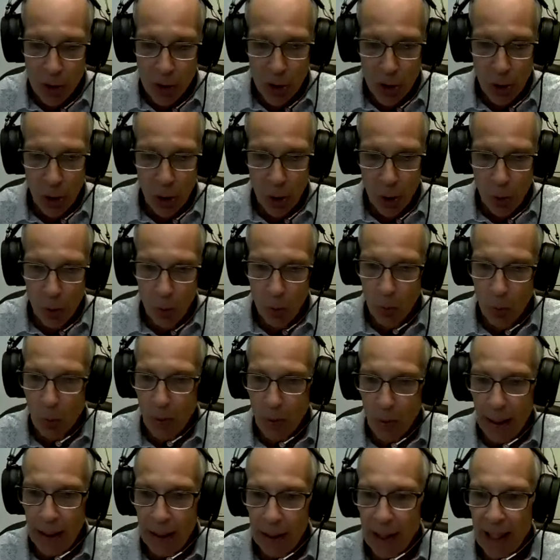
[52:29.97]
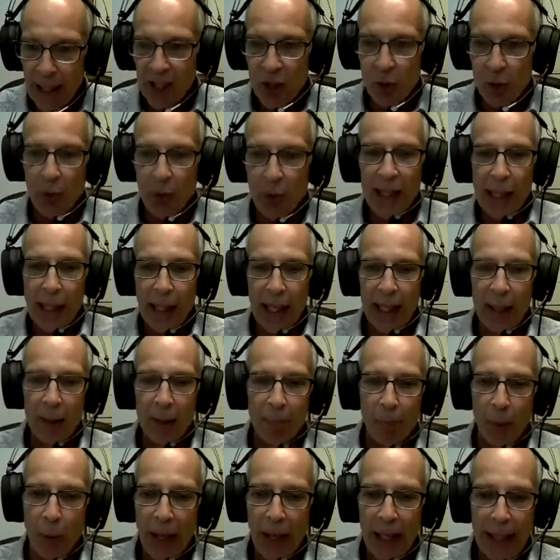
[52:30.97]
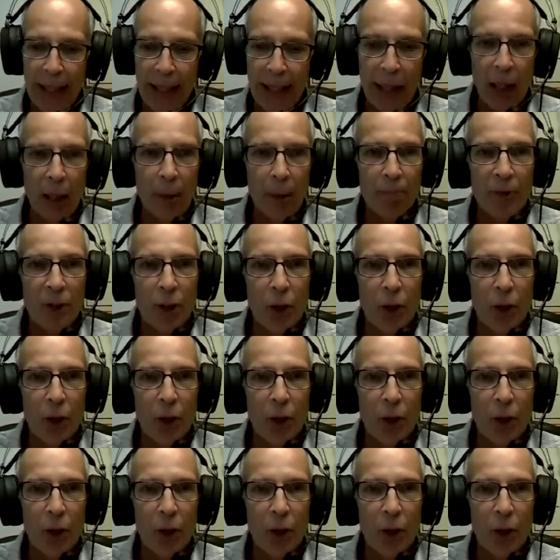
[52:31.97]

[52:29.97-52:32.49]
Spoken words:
so that's why you got to break it up.